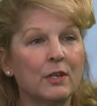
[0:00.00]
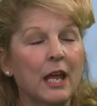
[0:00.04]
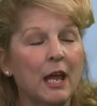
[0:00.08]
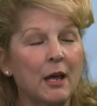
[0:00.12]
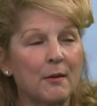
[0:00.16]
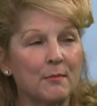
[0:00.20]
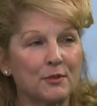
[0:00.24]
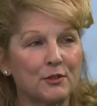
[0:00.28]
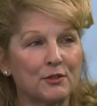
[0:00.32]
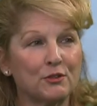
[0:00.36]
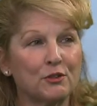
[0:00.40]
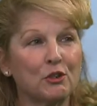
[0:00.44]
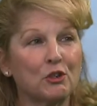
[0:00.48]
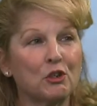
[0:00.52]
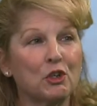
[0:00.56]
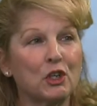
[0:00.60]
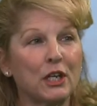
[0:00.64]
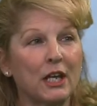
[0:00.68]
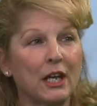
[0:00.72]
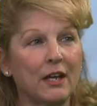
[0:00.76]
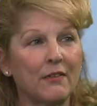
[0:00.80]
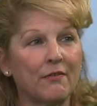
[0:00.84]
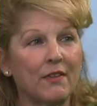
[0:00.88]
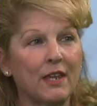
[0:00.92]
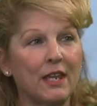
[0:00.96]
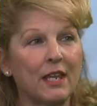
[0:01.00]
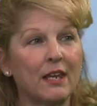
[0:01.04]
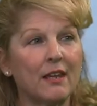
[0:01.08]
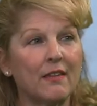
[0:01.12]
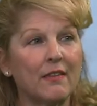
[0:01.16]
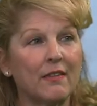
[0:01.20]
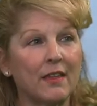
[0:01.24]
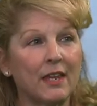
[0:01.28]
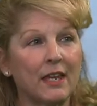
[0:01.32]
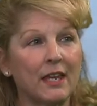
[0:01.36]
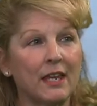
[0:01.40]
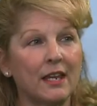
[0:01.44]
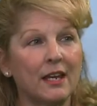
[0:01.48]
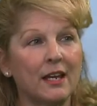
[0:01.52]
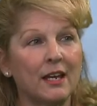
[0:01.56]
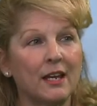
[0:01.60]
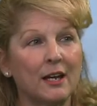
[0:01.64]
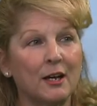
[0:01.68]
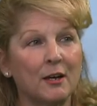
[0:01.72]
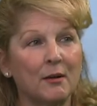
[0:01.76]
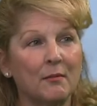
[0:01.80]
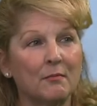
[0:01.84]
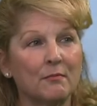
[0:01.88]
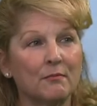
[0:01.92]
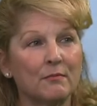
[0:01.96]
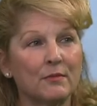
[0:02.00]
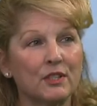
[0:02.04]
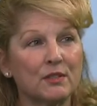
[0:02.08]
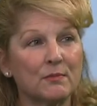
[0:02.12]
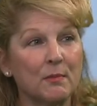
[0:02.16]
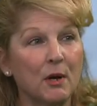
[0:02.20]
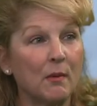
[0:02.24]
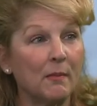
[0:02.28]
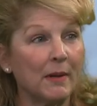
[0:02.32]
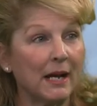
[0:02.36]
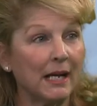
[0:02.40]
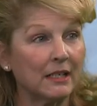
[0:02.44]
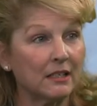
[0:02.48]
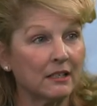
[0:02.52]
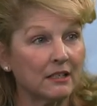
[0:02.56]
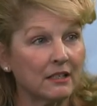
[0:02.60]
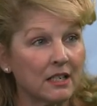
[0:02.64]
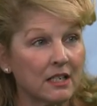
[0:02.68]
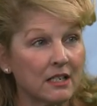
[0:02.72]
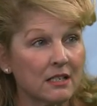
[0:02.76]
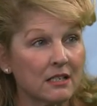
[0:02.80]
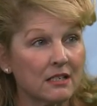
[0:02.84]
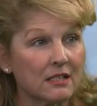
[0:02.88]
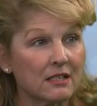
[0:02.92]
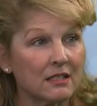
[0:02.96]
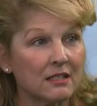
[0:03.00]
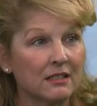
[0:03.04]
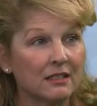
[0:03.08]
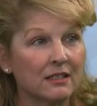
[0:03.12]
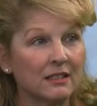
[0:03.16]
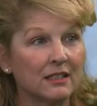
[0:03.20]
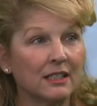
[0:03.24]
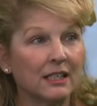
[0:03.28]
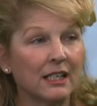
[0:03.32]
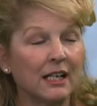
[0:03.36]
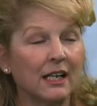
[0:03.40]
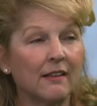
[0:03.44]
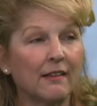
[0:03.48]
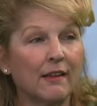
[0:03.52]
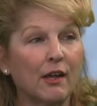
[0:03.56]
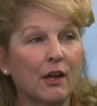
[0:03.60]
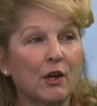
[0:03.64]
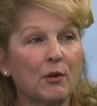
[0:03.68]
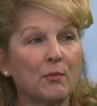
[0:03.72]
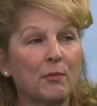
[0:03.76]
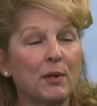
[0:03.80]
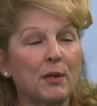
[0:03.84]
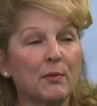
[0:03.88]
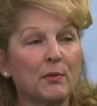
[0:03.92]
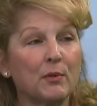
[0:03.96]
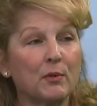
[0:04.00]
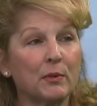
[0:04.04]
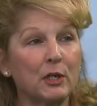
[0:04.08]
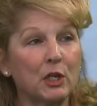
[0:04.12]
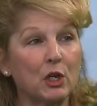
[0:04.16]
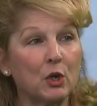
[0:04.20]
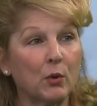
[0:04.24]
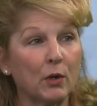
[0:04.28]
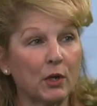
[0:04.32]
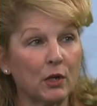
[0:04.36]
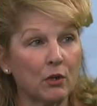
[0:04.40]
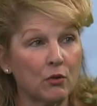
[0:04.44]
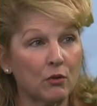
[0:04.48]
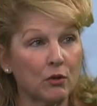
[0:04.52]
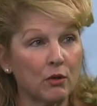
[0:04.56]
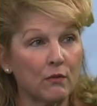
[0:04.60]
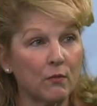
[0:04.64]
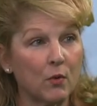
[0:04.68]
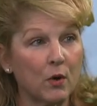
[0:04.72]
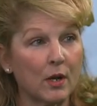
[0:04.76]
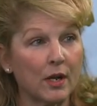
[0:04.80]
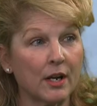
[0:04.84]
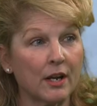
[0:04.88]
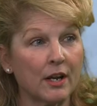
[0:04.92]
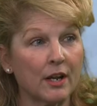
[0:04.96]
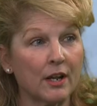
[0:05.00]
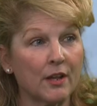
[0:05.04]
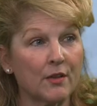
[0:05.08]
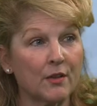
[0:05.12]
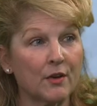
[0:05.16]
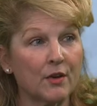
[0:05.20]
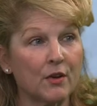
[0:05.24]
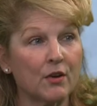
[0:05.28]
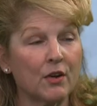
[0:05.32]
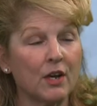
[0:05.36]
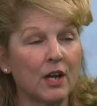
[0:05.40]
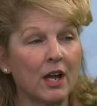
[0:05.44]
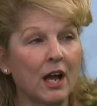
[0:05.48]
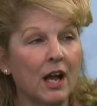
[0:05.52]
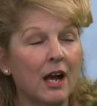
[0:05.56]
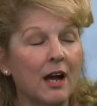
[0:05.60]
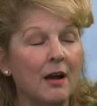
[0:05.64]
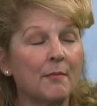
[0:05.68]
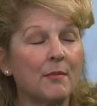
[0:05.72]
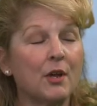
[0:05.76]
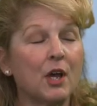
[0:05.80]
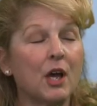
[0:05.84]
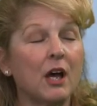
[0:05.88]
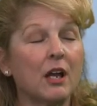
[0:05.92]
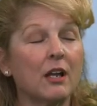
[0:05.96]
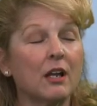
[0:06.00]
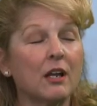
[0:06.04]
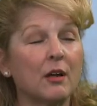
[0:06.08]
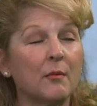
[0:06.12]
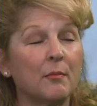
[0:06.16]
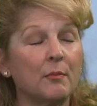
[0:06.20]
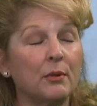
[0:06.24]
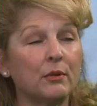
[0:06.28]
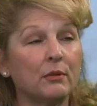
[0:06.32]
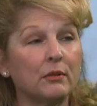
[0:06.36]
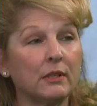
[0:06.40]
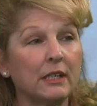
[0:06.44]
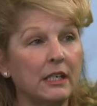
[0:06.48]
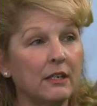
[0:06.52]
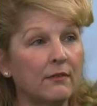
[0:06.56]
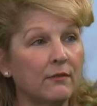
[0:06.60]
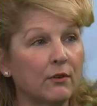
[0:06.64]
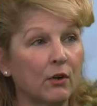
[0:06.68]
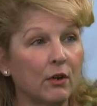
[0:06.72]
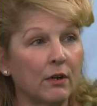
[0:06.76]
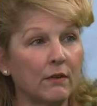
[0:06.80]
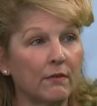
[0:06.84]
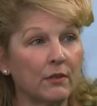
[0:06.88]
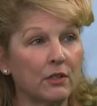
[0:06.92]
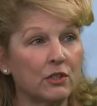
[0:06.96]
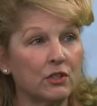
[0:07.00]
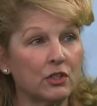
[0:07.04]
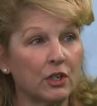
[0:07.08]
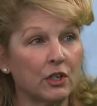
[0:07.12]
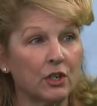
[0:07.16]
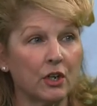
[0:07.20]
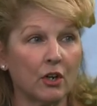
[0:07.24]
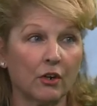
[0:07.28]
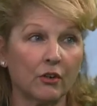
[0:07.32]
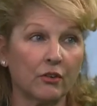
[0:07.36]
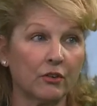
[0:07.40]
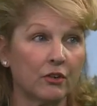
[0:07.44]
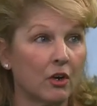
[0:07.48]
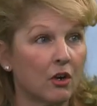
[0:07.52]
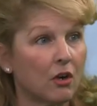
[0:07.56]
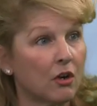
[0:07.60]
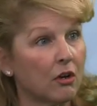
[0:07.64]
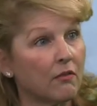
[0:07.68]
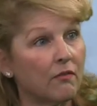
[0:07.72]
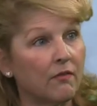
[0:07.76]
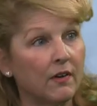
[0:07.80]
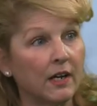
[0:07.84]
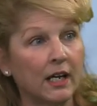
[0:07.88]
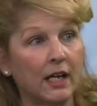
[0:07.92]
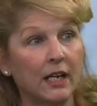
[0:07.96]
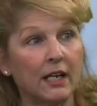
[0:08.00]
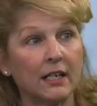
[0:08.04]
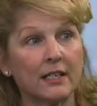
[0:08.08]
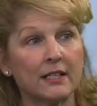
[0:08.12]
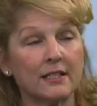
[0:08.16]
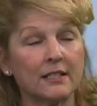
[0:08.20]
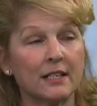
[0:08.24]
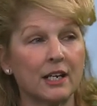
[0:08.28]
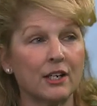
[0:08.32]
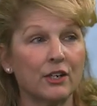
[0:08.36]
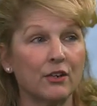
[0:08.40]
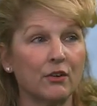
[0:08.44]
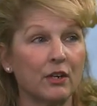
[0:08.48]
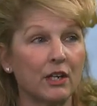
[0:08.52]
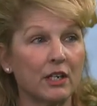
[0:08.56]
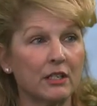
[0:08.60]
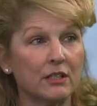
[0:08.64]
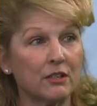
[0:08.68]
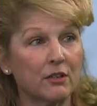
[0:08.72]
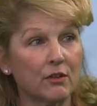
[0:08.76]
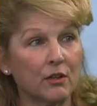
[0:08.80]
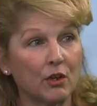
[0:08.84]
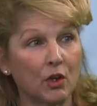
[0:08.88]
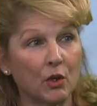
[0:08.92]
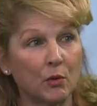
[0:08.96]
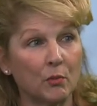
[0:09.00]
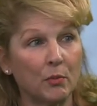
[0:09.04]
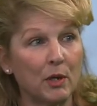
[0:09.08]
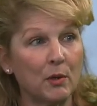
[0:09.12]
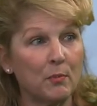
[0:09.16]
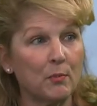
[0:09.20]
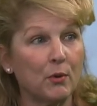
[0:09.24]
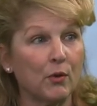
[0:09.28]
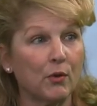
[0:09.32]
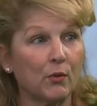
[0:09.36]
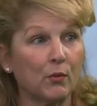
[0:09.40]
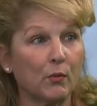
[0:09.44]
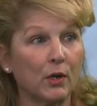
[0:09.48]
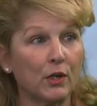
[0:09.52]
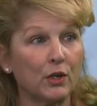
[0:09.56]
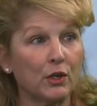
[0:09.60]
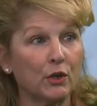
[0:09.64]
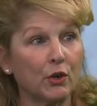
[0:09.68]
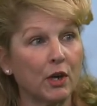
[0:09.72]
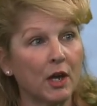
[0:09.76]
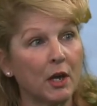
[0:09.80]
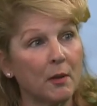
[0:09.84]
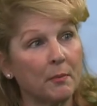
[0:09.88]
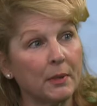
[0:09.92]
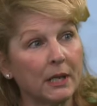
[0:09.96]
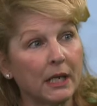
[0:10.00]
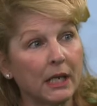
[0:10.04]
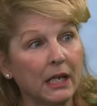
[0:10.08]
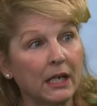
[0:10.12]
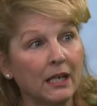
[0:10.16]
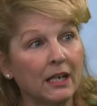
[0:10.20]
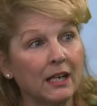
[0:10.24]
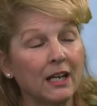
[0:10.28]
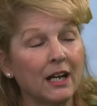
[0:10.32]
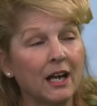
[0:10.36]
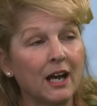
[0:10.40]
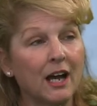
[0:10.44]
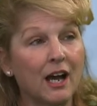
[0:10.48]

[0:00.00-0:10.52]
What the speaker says: Absolutely. I think the small-mindedness, allowing people to be critical of one another. I'm not a believer in the junkyard dogfight is how you get to the good people to run your company.